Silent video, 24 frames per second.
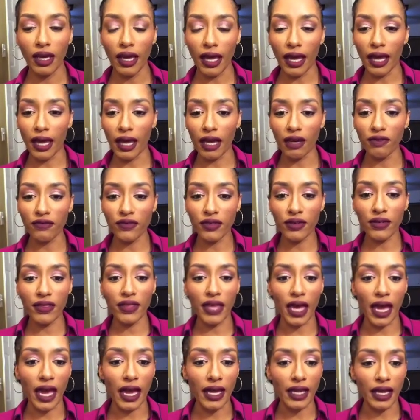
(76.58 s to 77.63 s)
After
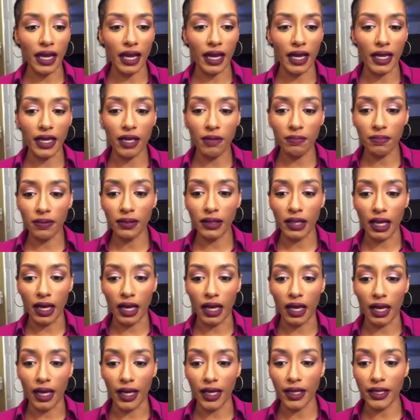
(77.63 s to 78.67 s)
that, I
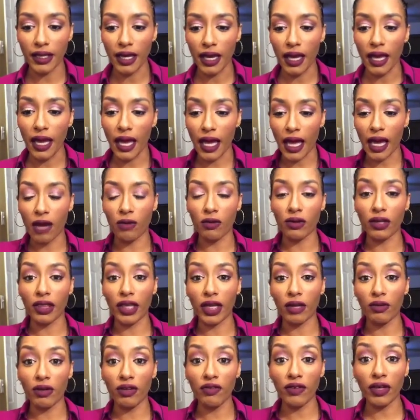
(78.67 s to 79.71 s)
applied our
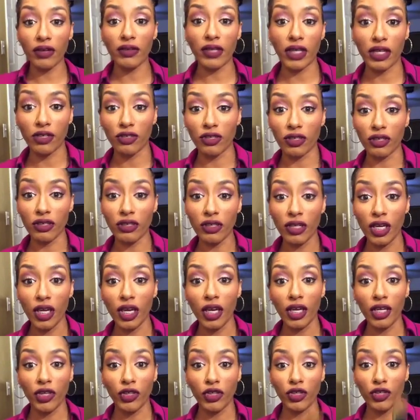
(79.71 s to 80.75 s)
liquid foundation
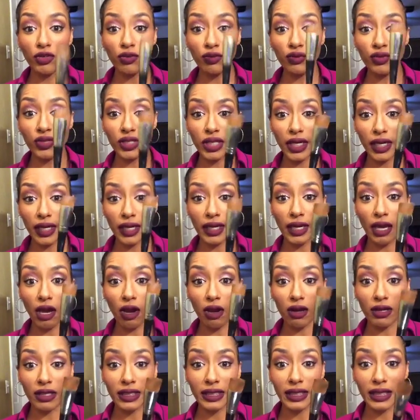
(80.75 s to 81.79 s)
using
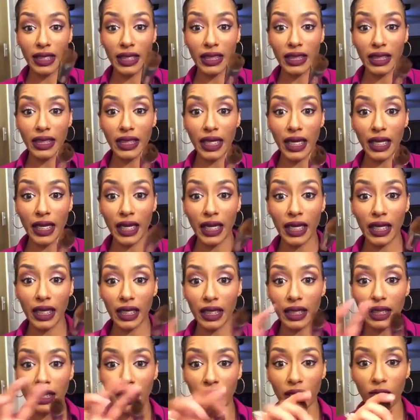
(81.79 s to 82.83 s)
our synthetic
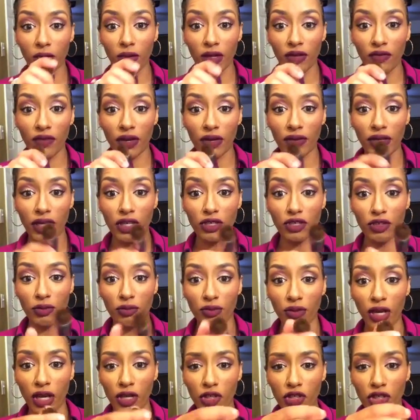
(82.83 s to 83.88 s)
liquid foundation
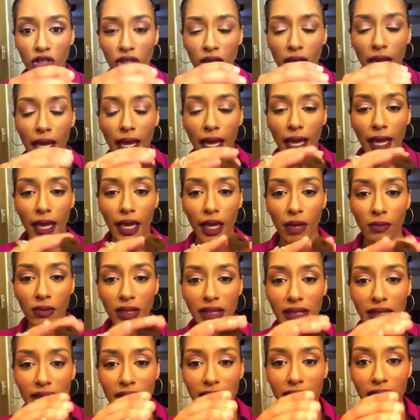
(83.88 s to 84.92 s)
brush.
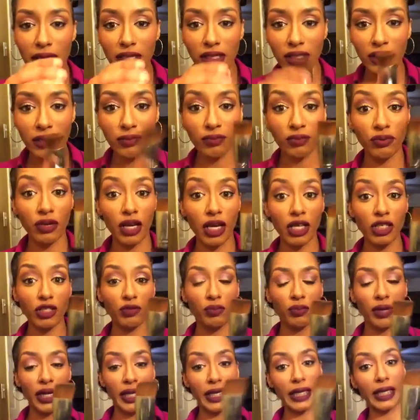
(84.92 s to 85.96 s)
It's a dense brush,
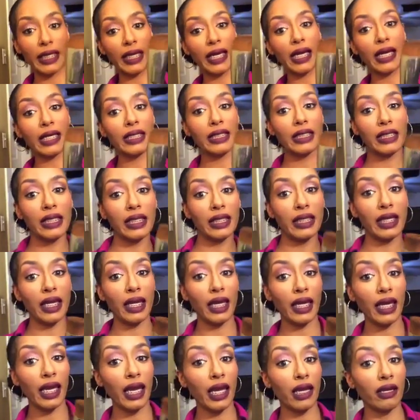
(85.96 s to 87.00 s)
but it has
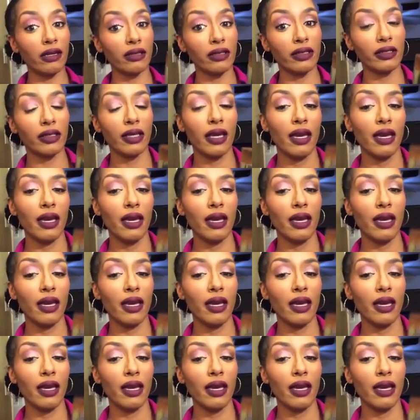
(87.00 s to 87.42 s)
synthetic hairs.